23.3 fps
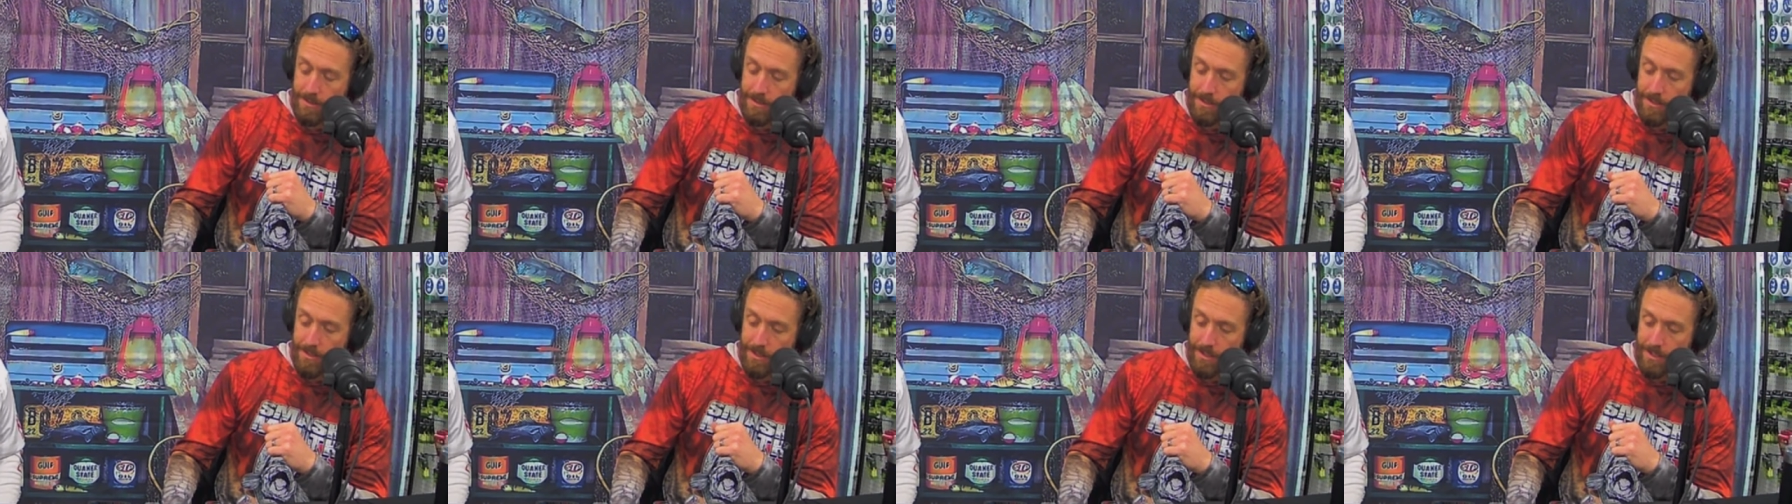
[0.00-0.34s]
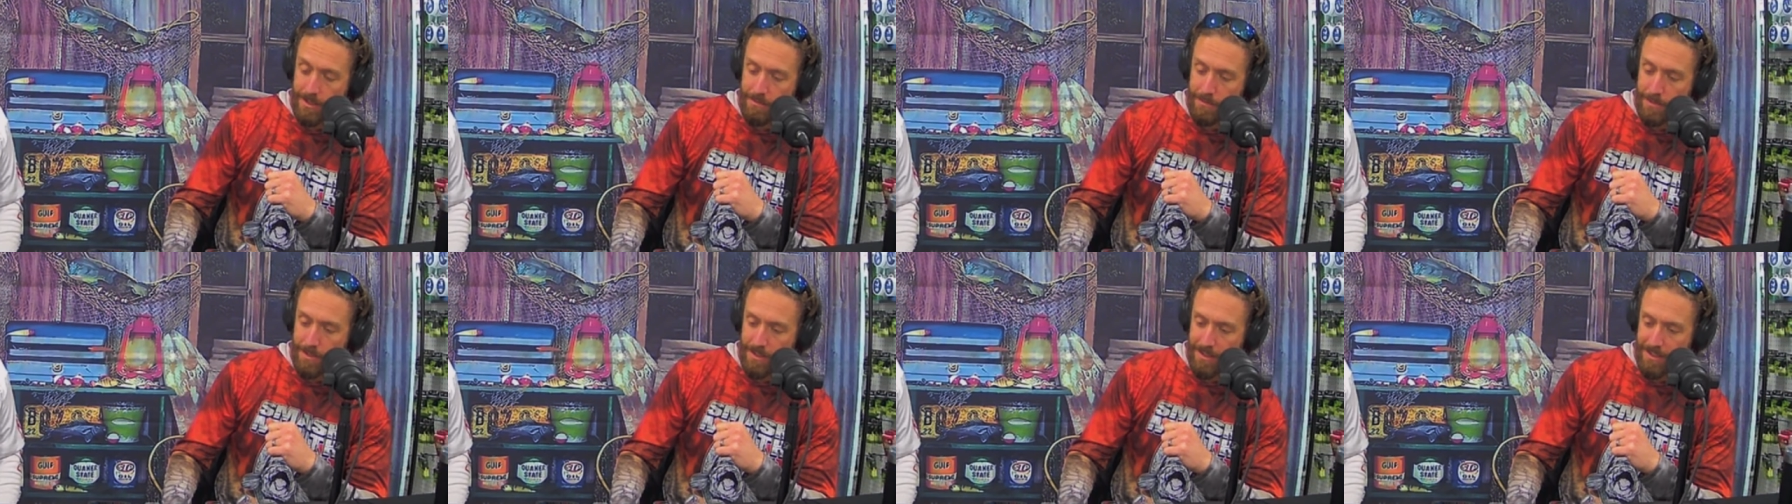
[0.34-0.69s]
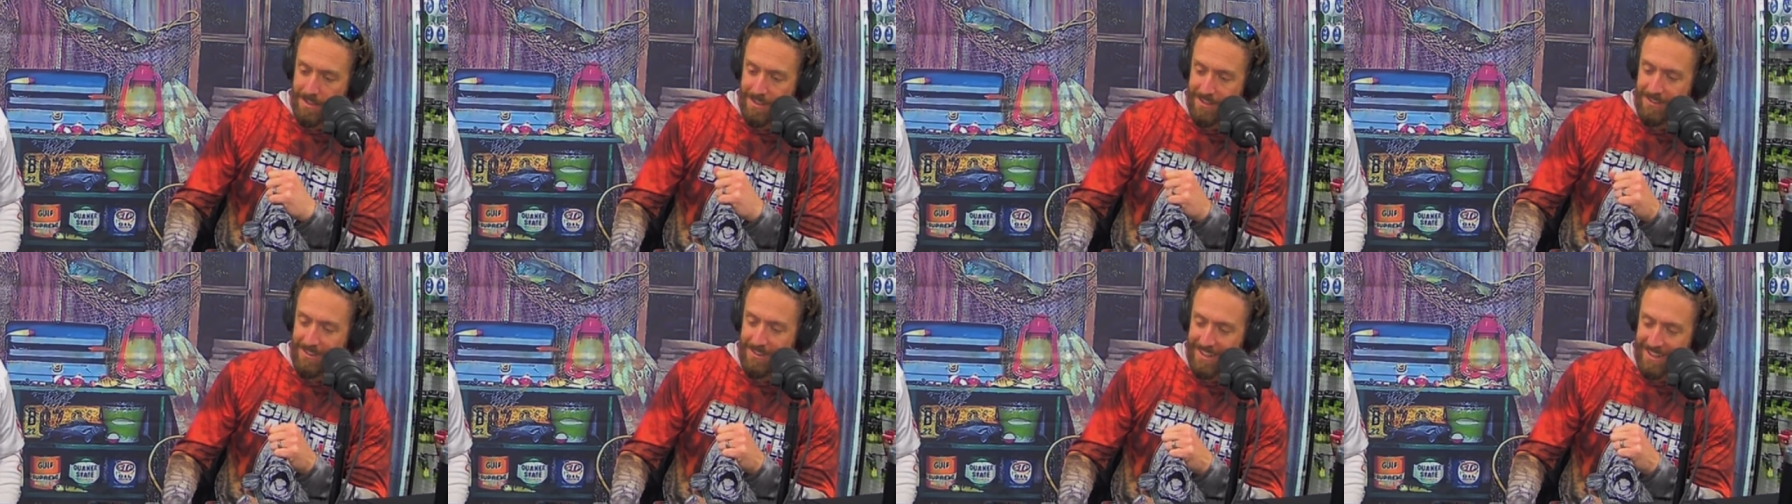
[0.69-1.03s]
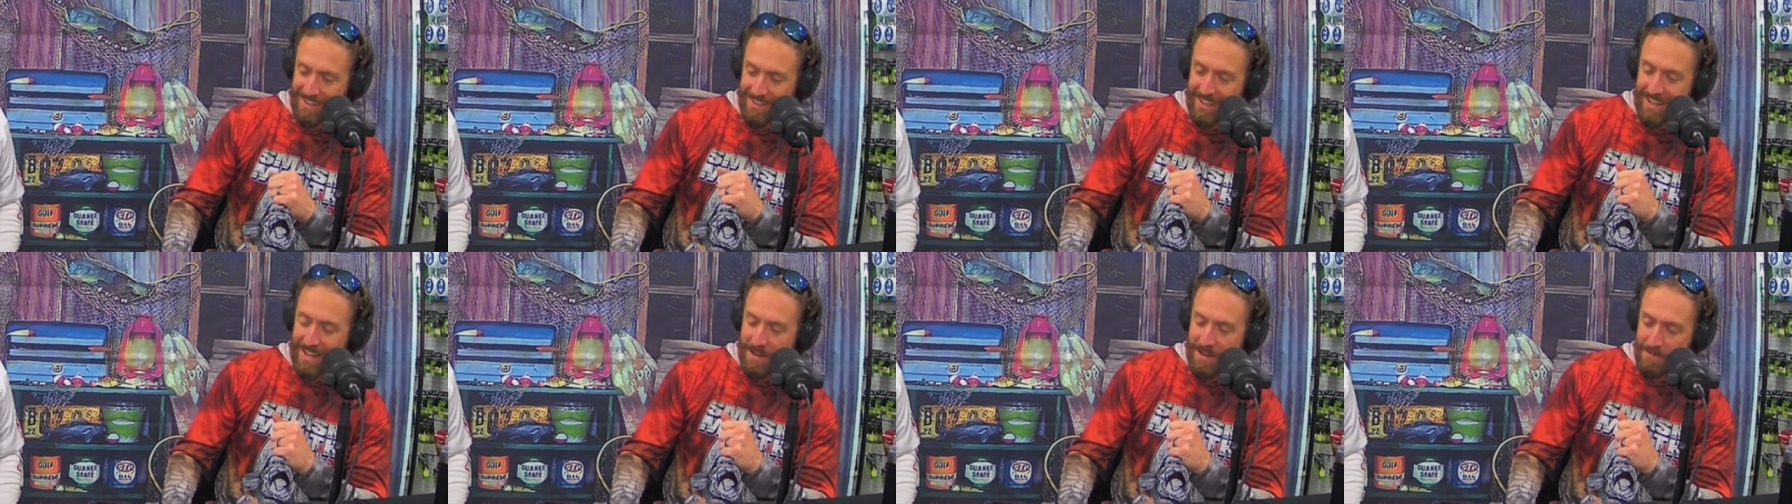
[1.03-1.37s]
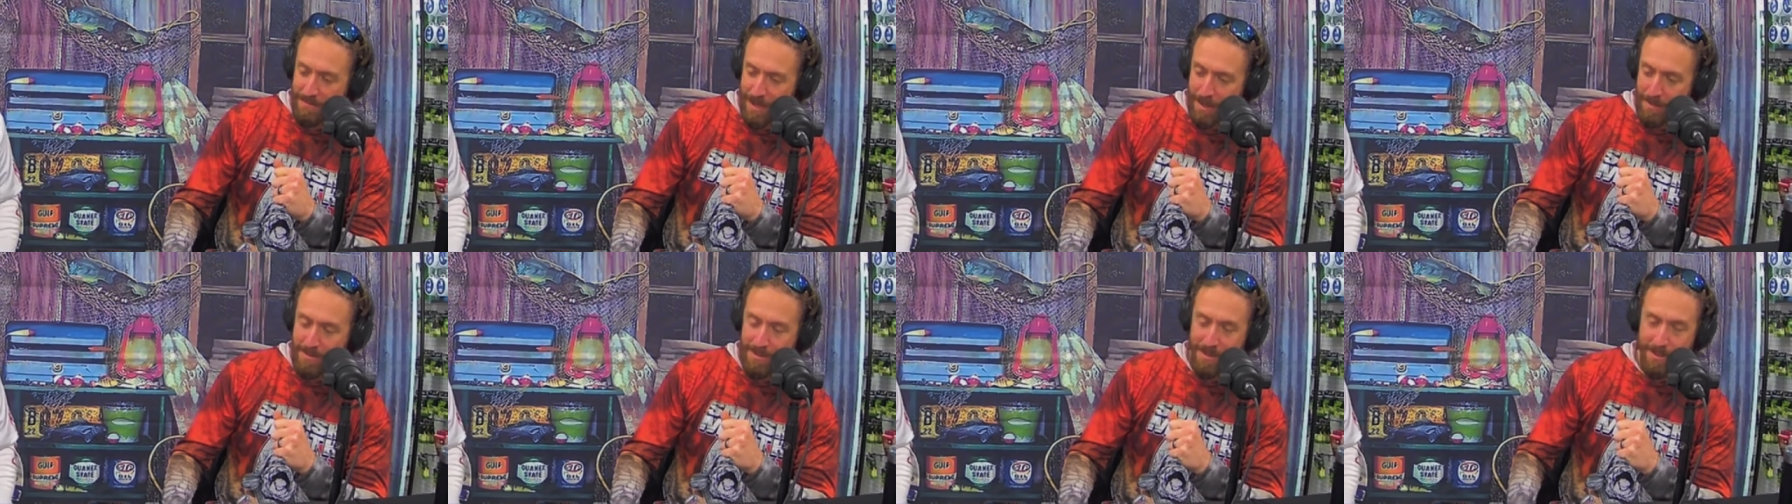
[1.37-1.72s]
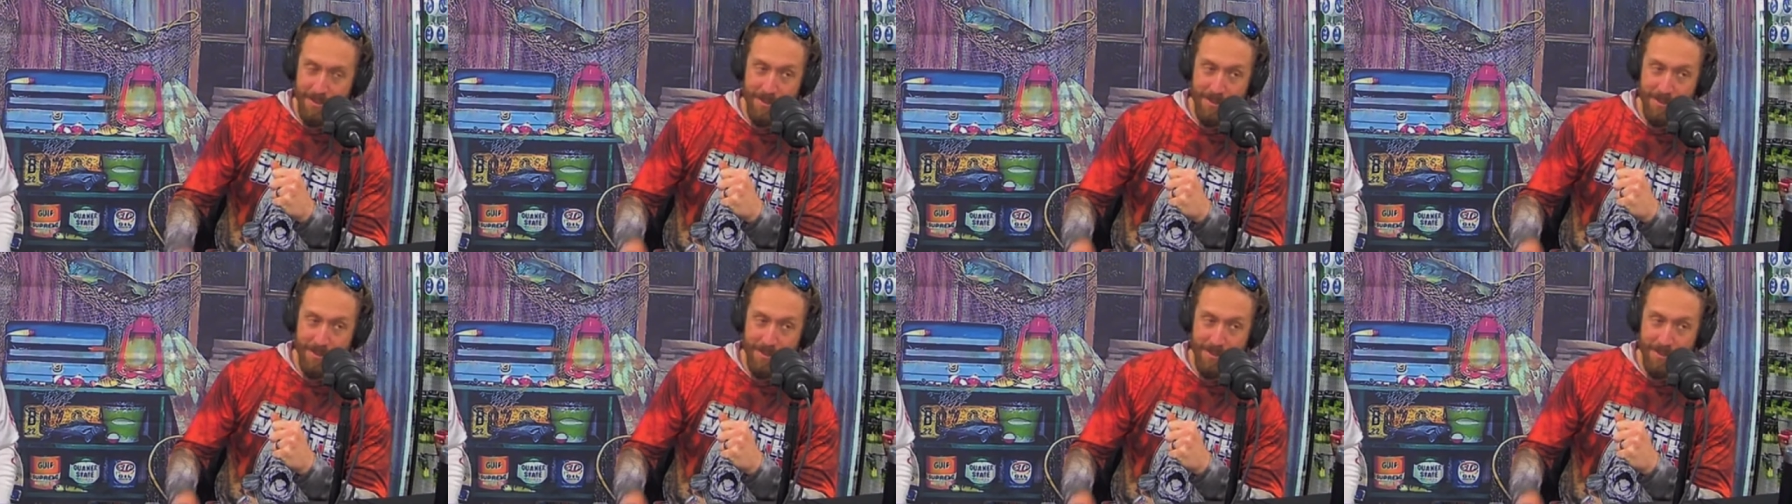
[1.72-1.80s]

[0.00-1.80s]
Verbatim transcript: is going to be your inline Mepps.